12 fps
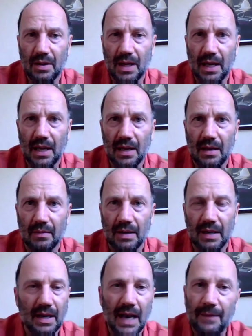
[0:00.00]

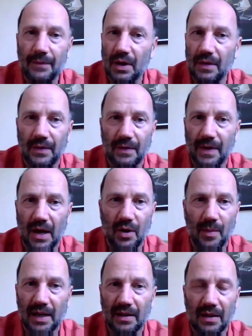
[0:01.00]
the level of
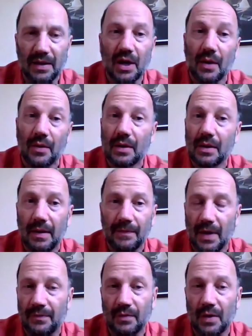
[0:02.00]
environment, you know,
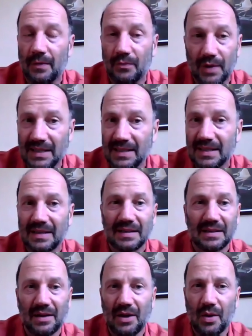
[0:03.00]

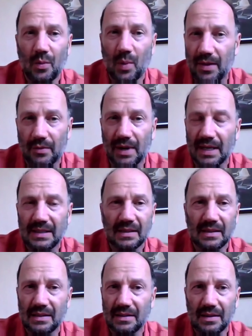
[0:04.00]
risks, weather
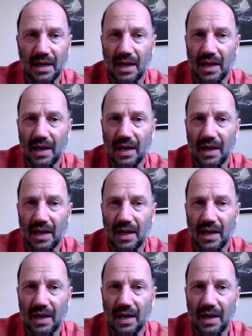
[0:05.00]
risks,